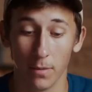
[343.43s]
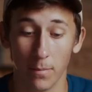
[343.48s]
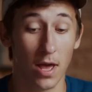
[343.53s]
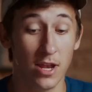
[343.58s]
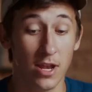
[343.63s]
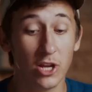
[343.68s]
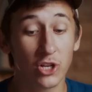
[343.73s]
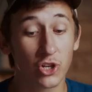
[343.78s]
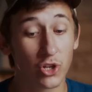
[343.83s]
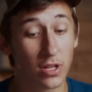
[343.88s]

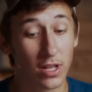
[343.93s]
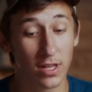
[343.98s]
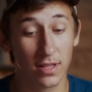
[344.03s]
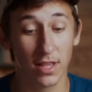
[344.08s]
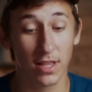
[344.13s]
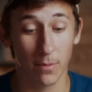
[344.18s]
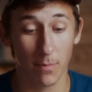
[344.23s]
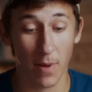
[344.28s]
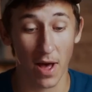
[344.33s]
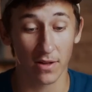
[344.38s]
Initially,
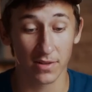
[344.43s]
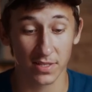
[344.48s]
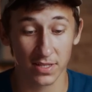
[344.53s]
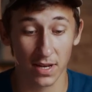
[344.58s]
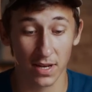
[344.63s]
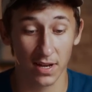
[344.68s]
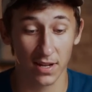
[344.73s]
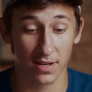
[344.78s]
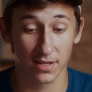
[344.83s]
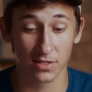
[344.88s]
the
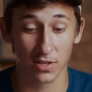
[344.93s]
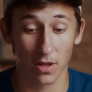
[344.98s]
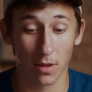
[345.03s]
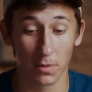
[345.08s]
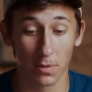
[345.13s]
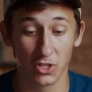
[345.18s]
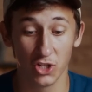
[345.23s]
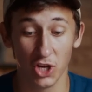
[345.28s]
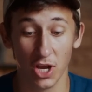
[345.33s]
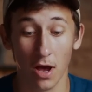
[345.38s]
Palestinian
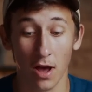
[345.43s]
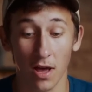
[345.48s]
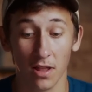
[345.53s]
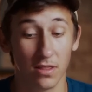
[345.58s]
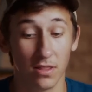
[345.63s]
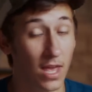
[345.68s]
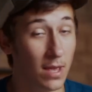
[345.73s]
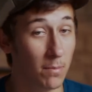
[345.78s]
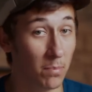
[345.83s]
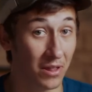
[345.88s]
Islamic
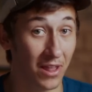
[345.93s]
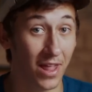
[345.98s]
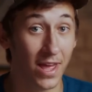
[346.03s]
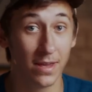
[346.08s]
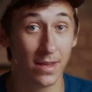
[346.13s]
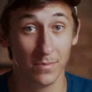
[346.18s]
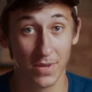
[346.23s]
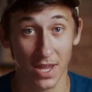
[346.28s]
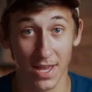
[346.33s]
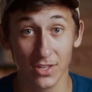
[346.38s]
Jihad, they
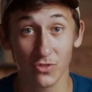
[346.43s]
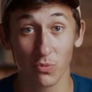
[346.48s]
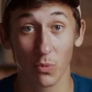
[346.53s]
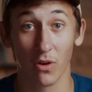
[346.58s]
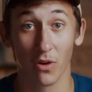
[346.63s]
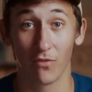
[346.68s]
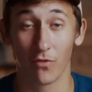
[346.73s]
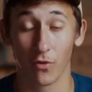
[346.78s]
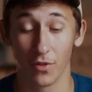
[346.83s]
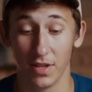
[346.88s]
blamed
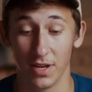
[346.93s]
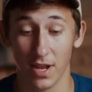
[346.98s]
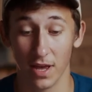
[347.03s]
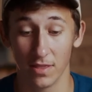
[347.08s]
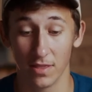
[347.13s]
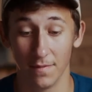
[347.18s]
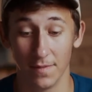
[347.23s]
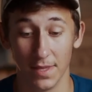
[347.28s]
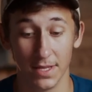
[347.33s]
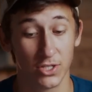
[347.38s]
Israel for the
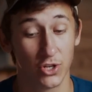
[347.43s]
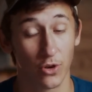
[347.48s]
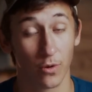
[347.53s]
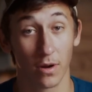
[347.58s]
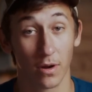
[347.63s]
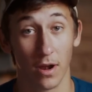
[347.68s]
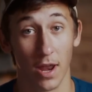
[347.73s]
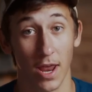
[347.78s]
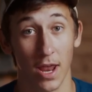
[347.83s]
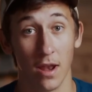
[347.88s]
death of these
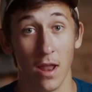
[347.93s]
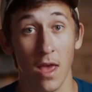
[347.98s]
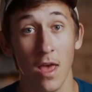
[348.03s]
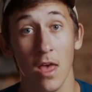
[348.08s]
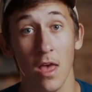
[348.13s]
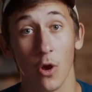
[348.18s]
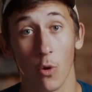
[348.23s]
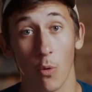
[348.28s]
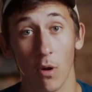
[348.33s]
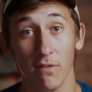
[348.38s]
children, and
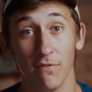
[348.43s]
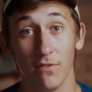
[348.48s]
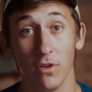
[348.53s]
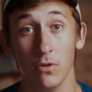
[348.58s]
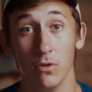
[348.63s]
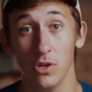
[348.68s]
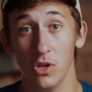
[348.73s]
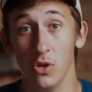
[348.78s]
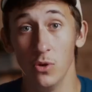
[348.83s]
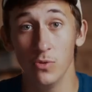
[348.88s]
quite a few
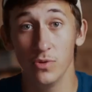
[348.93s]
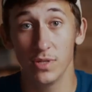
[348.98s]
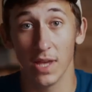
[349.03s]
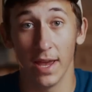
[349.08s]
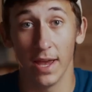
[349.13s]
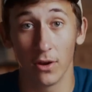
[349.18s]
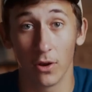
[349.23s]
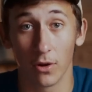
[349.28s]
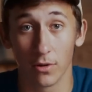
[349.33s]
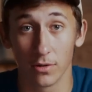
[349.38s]
news
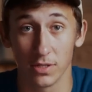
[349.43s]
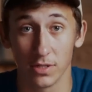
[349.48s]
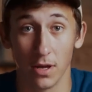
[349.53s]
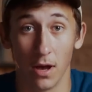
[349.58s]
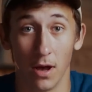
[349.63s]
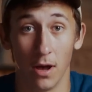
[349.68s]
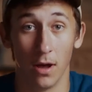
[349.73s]
anchors,